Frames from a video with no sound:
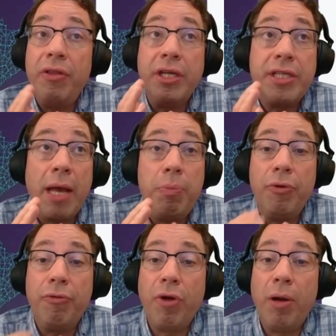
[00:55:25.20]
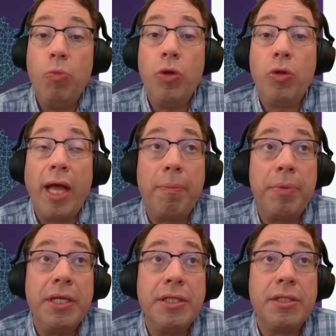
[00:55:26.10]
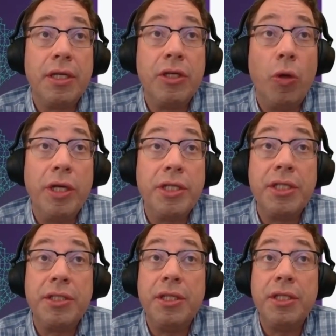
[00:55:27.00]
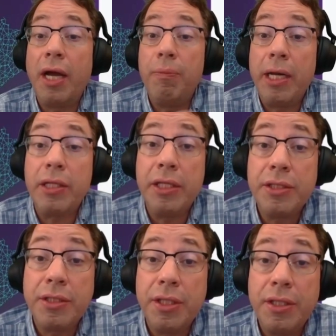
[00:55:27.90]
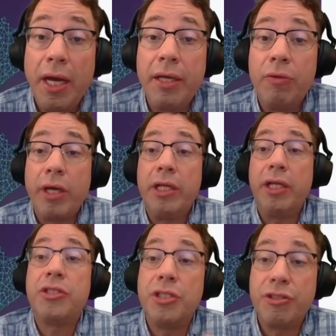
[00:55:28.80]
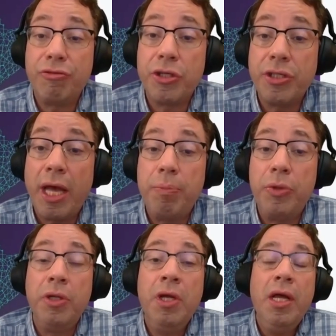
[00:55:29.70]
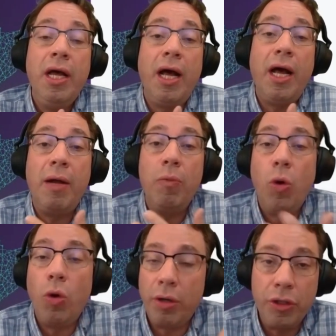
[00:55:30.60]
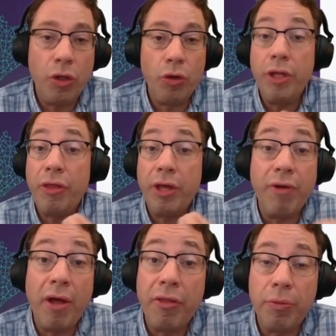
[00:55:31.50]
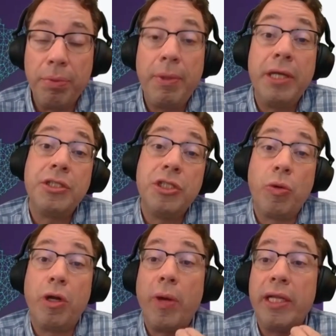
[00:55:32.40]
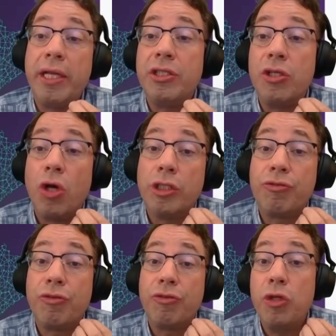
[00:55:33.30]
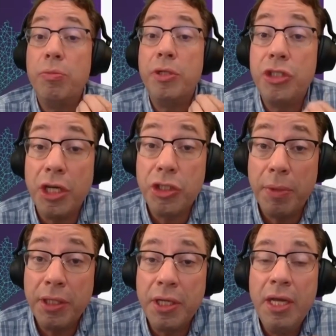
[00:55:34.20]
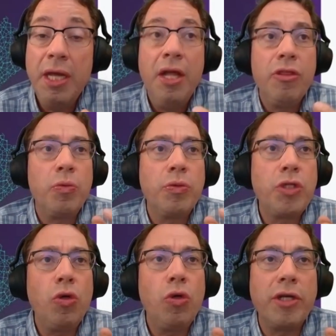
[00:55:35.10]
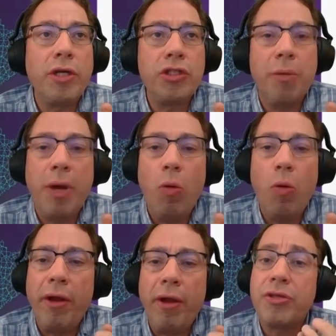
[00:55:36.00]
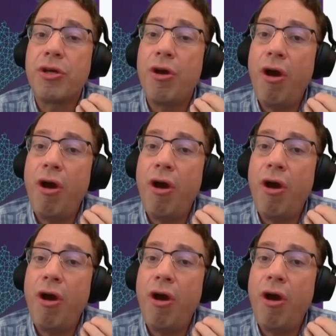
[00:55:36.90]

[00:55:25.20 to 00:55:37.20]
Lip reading: medically assisted dying regulations, for example, or, you can think of other places where a regulation calls for human judgment. There's also a question about whether there's conflicts or ambiguities